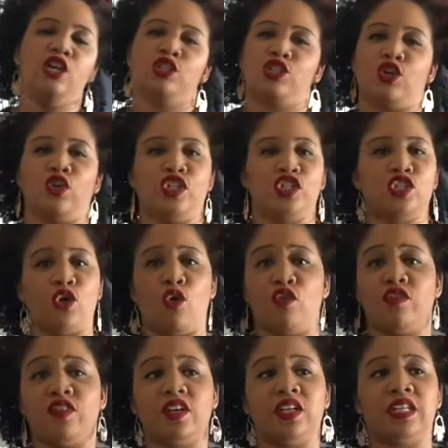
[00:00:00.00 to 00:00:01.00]
So it's
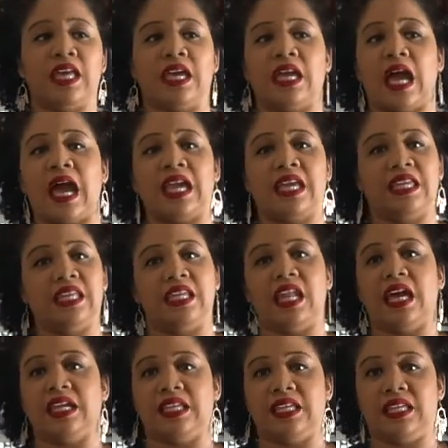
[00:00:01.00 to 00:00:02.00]
over, like I
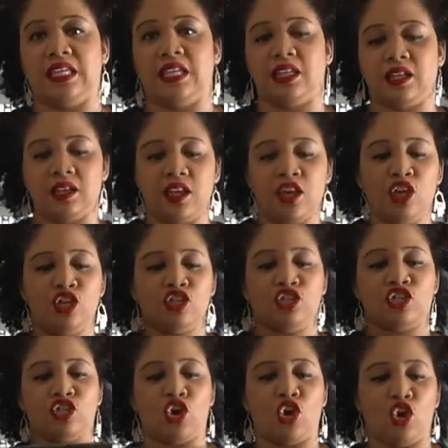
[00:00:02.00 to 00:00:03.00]
cannot get in it.
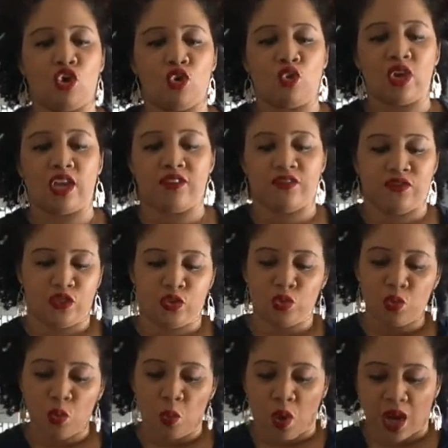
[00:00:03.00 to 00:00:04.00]
So if
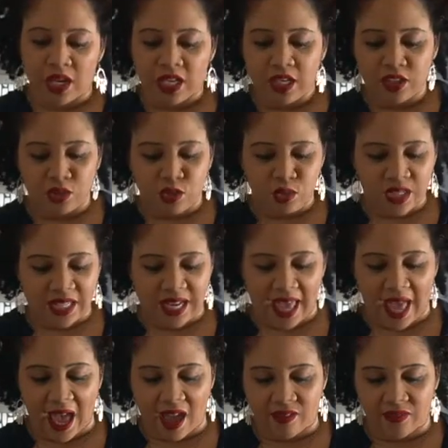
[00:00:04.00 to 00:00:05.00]
you want it, you can
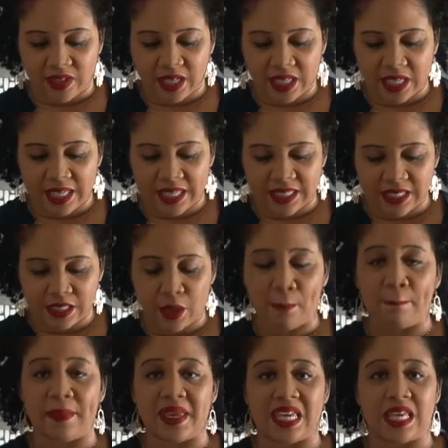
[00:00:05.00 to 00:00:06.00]
have it. It's a
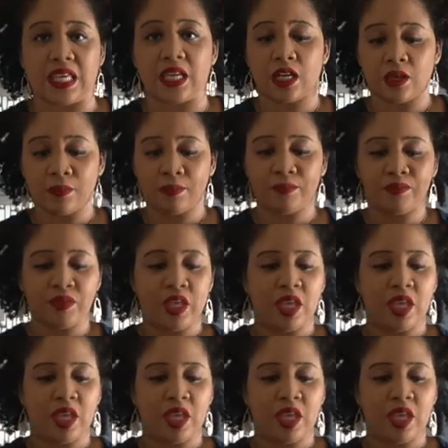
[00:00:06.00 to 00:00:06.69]
medium,